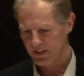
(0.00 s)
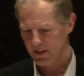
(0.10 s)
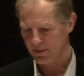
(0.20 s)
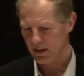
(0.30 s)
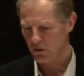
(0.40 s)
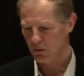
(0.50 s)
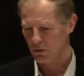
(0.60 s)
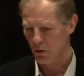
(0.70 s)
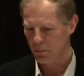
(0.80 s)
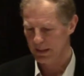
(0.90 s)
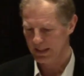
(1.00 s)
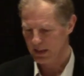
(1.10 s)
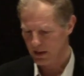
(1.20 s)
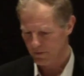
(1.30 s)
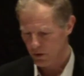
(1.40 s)
in the essential
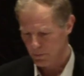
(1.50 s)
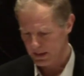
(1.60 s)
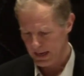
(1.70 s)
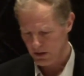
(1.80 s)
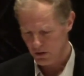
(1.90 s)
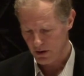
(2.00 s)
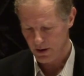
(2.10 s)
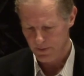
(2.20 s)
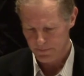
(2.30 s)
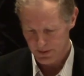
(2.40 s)
nobility of human nature."